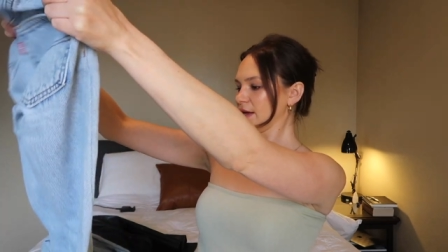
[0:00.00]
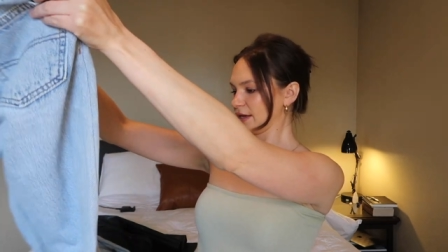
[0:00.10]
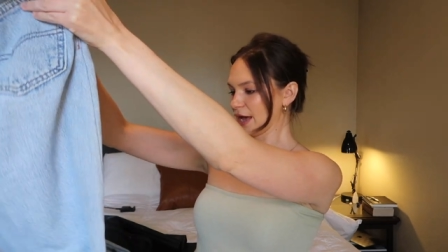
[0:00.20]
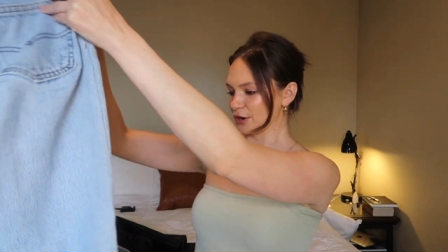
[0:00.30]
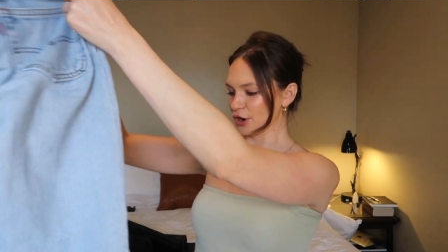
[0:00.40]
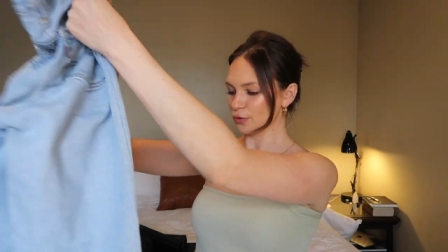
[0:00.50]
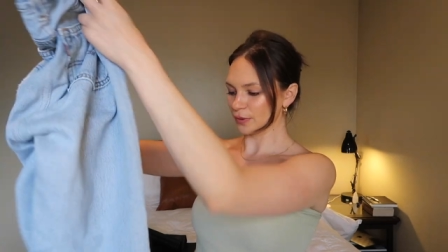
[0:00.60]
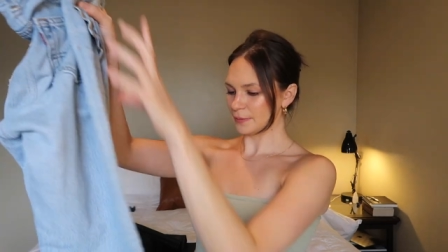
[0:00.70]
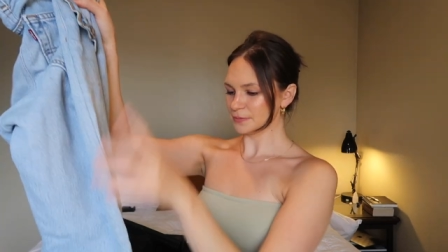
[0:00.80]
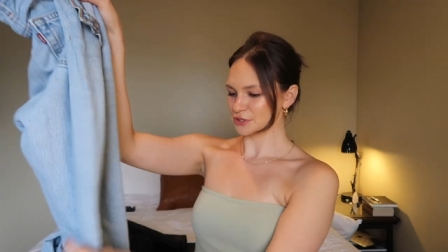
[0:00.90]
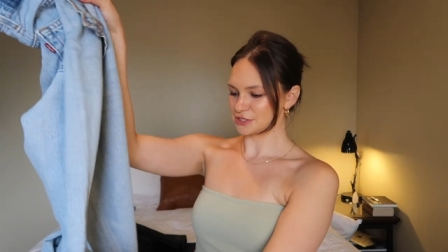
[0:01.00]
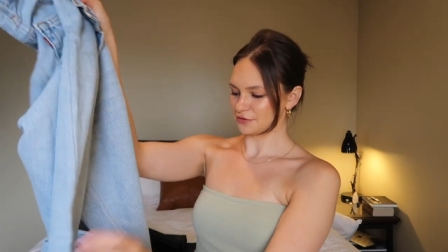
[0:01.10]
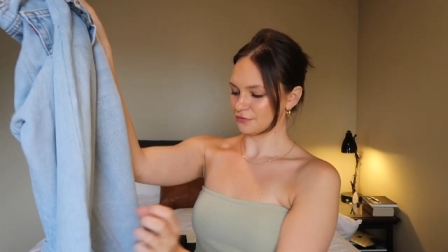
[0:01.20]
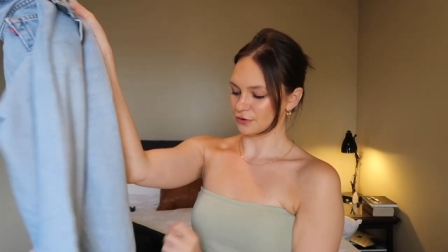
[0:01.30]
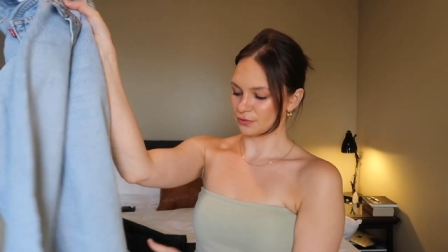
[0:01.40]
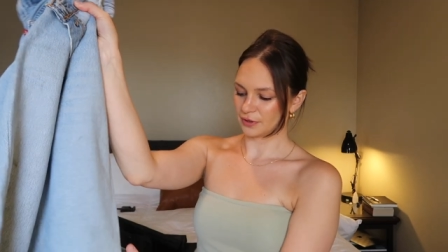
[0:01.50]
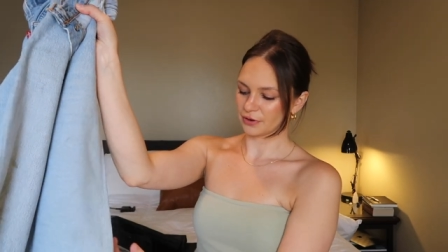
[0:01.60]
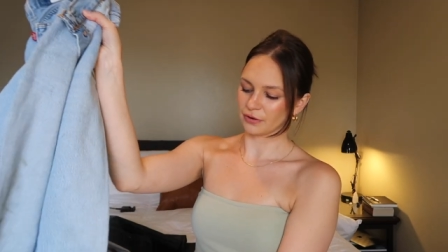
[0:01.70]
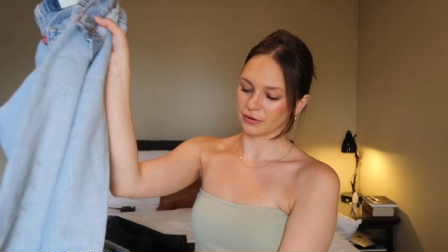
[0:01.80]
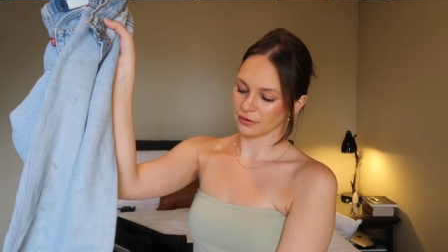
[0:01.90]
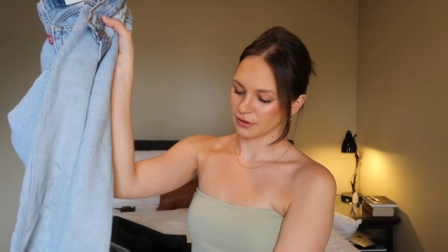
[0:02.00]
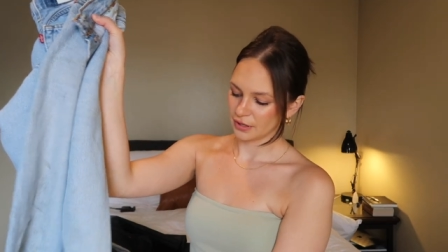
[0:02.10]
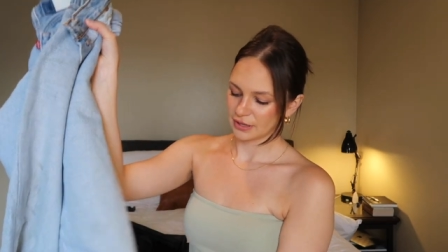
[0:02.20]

Yeah, no rip, just a few little,